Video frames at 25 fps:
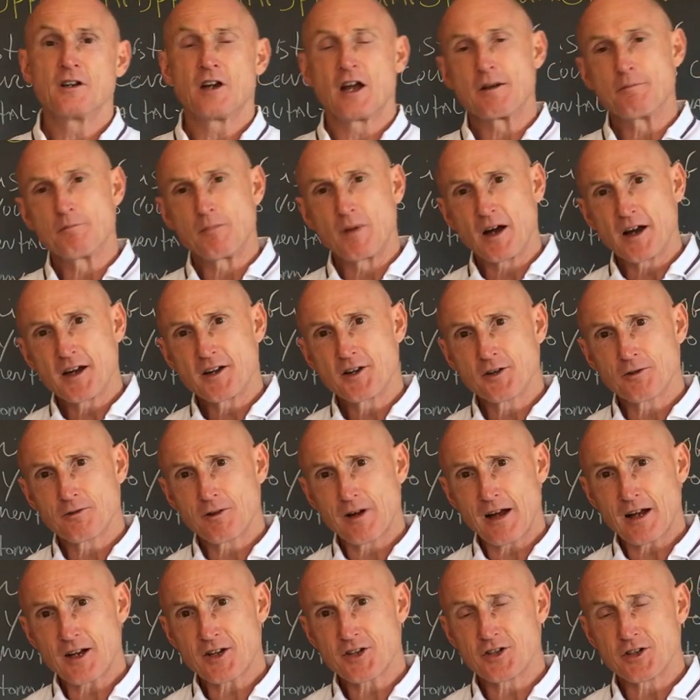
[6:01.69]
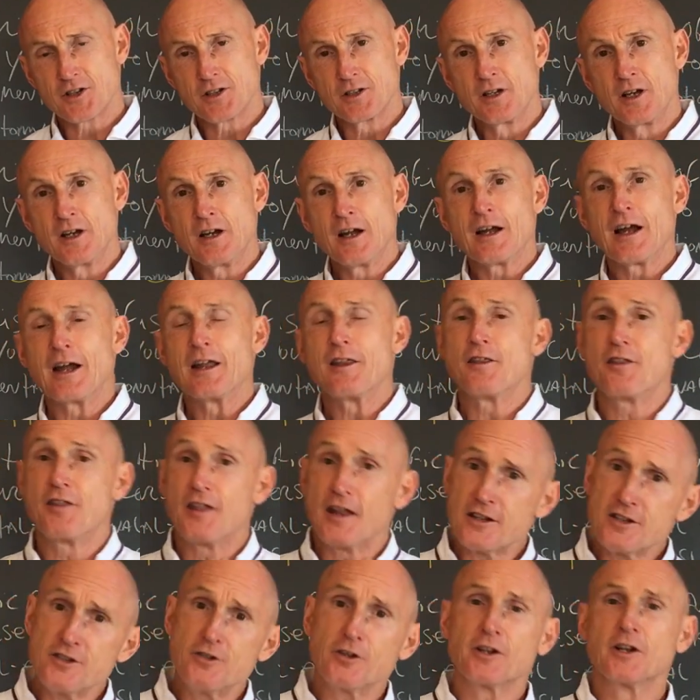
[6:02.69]
and my direction, and
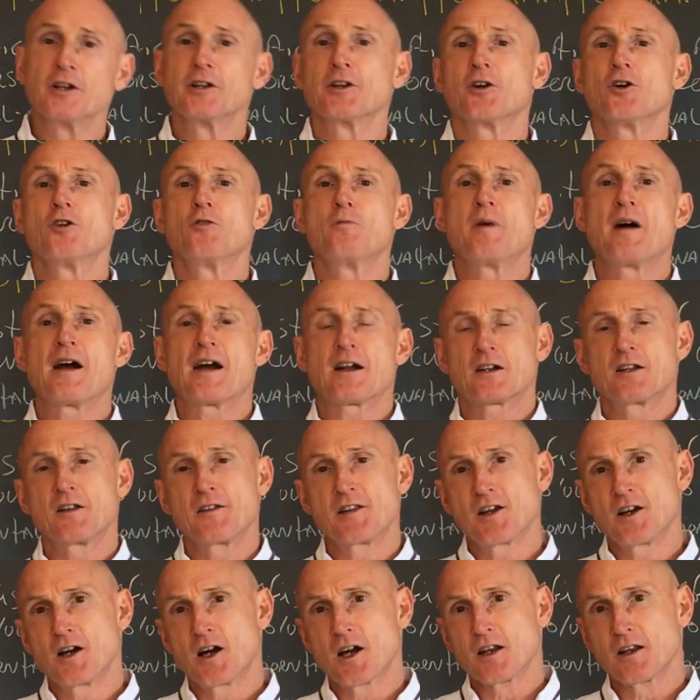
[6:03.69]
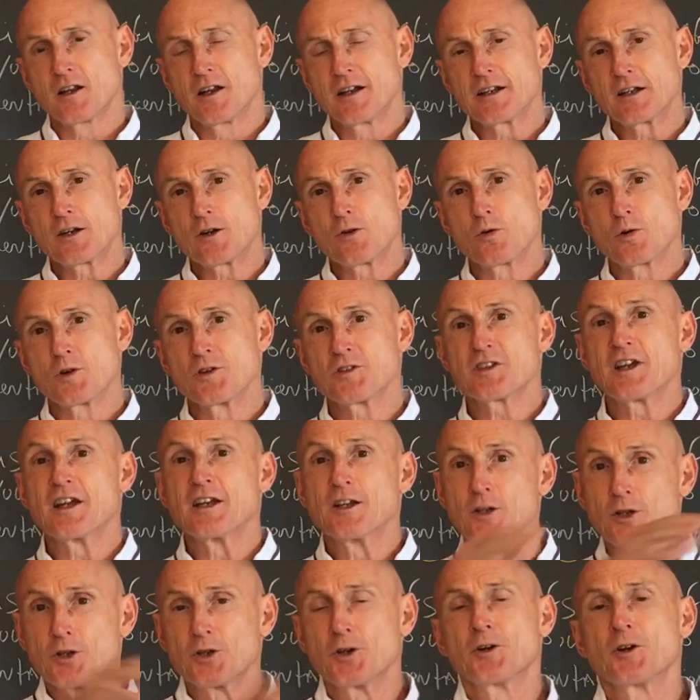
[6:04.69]
then you can go back to the online course
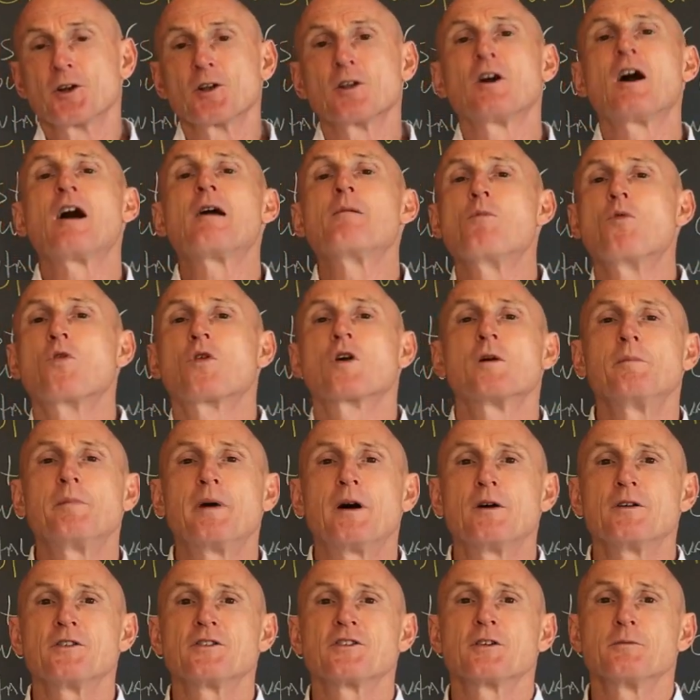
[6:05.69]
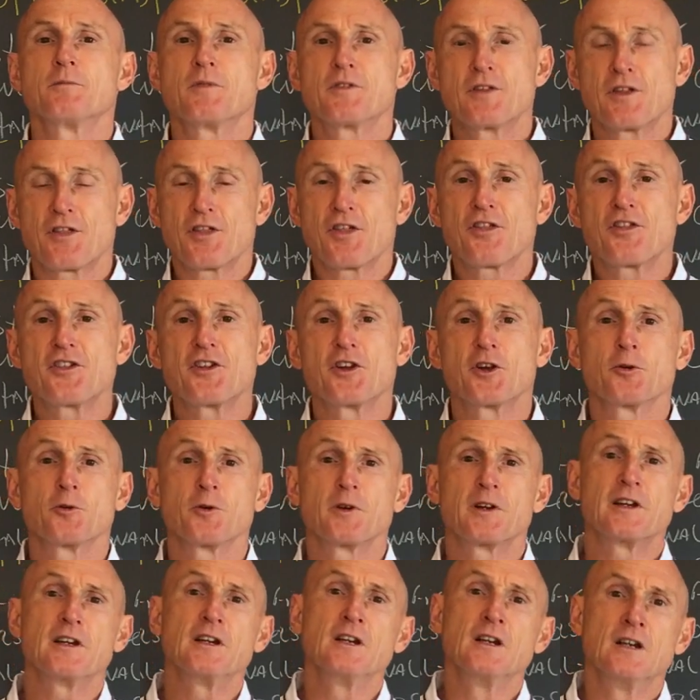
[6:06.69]
and learn a lot more about some of the
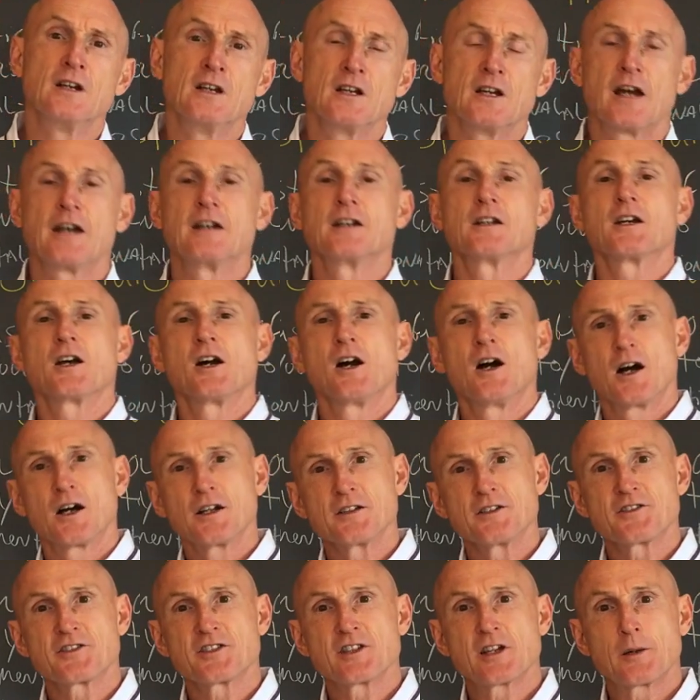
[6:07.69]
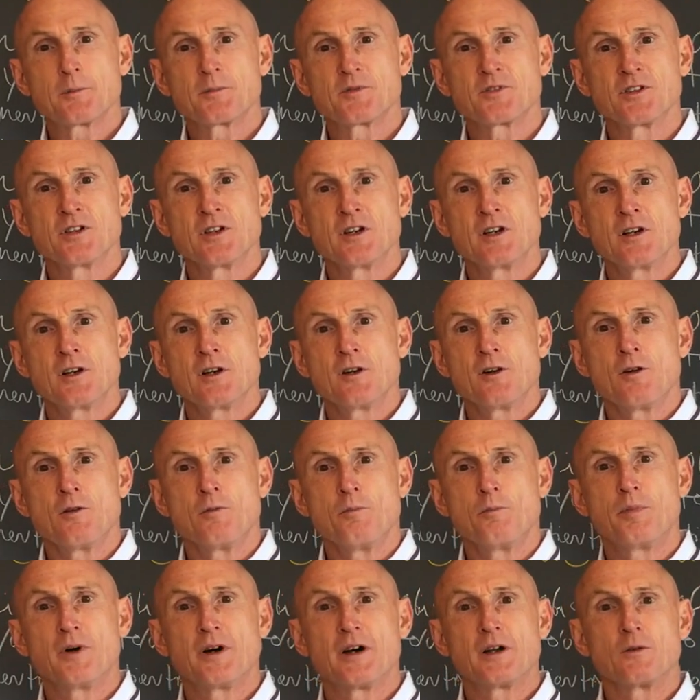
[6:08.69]
theory and concepts.
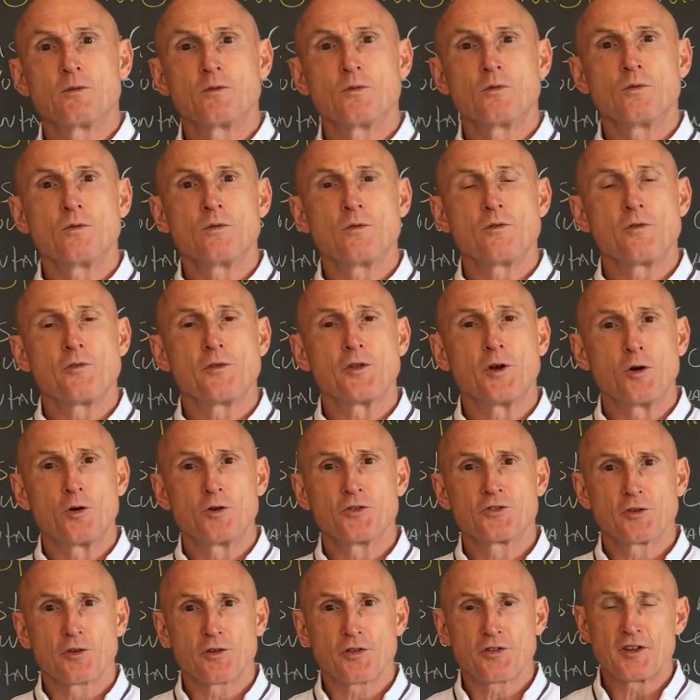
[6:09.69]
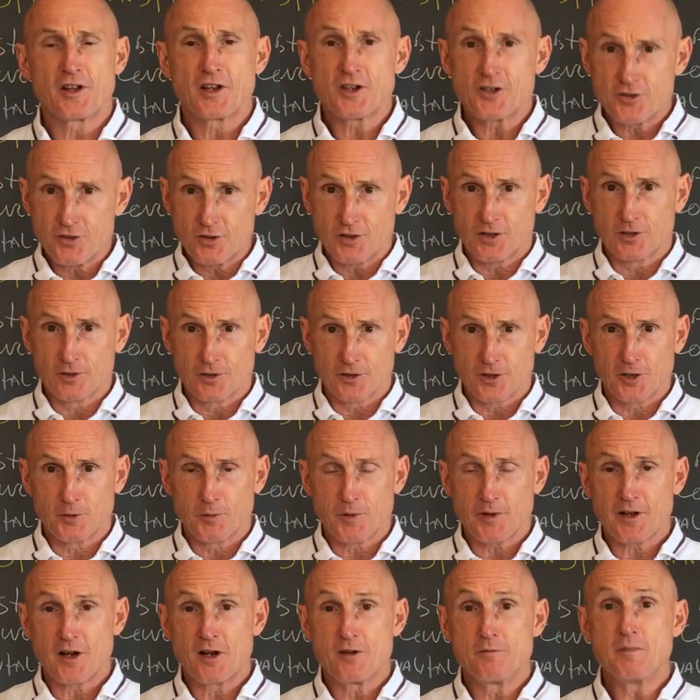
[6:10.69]
But those are things you can learn
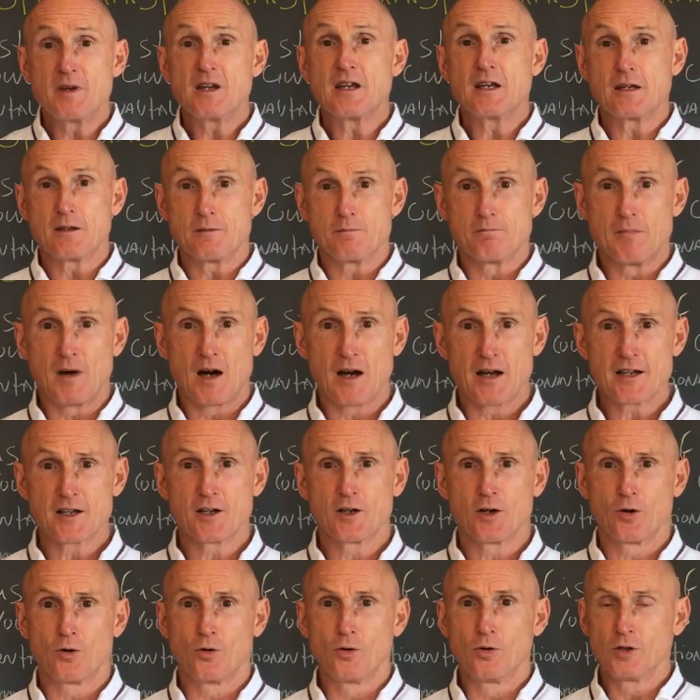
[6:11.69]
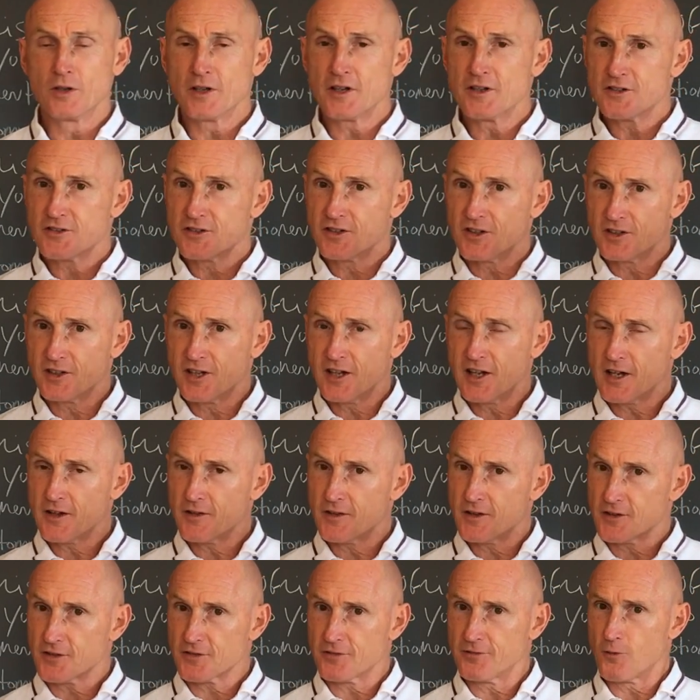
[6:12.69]
without me. My goal is to take
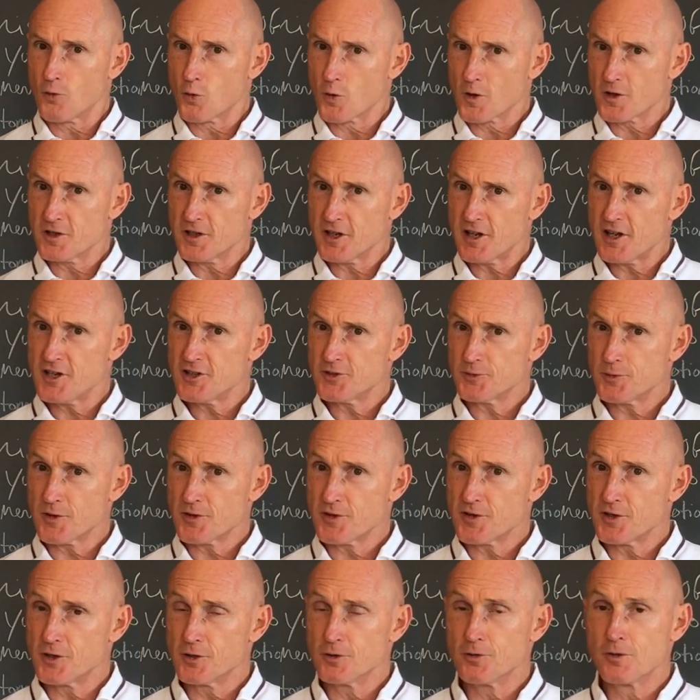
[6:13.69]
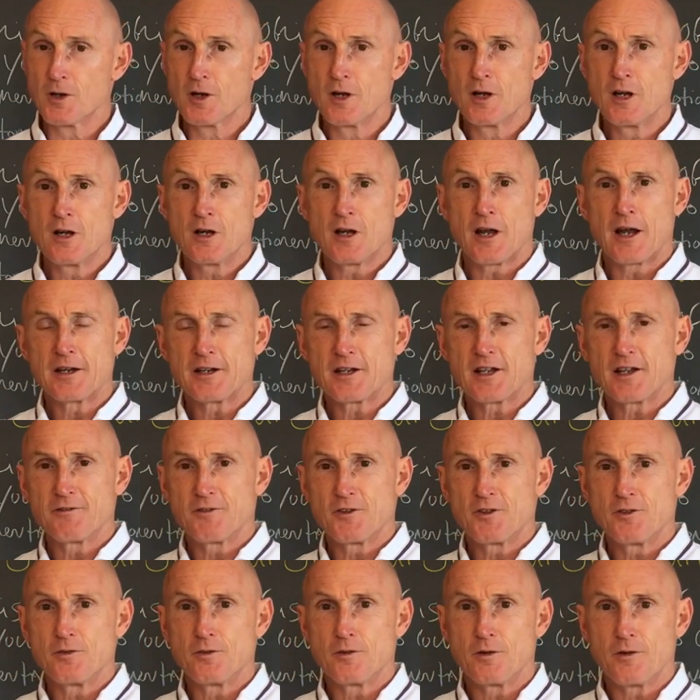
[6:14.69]
this 4 days with you and give
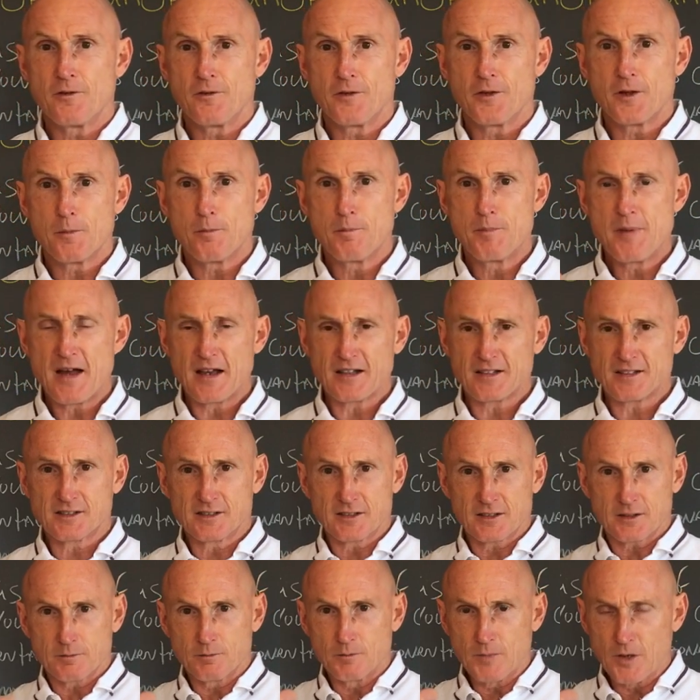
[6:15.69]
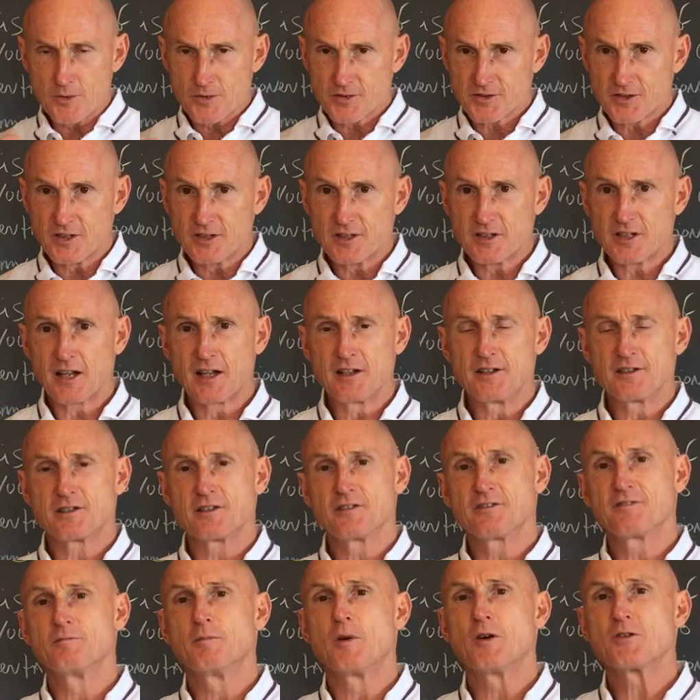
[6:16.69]
you the best, most
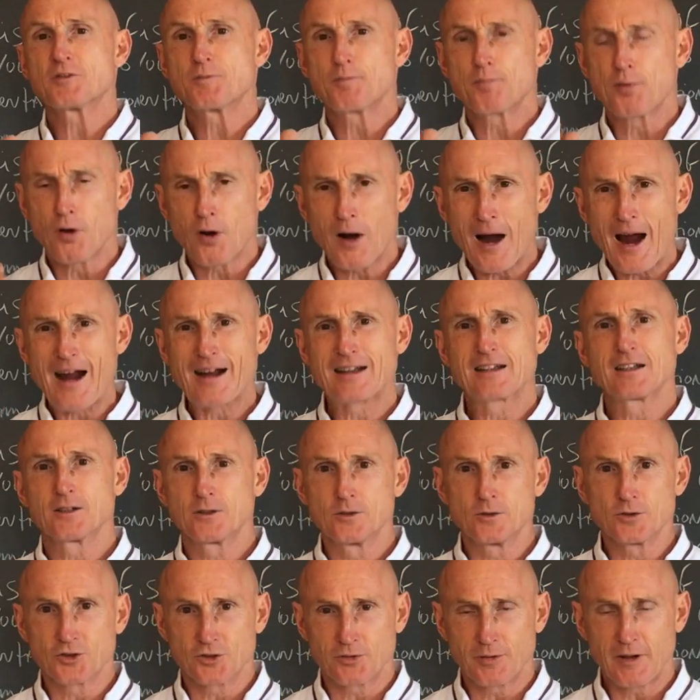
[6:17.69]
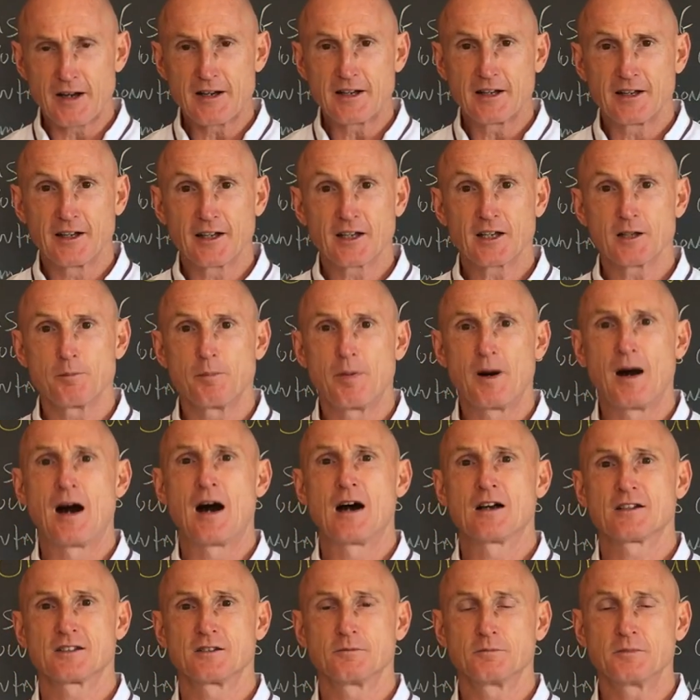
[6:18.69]
intensive, most practical training I could
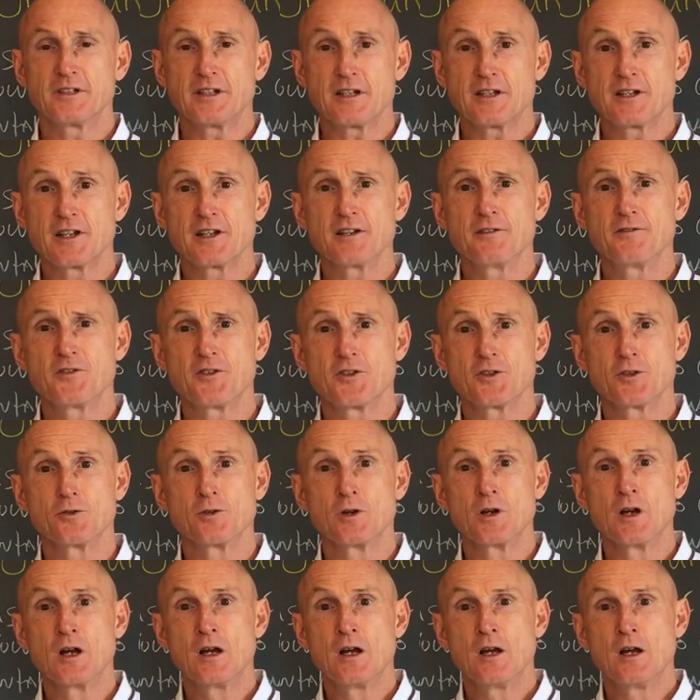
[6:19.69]
possibly give you.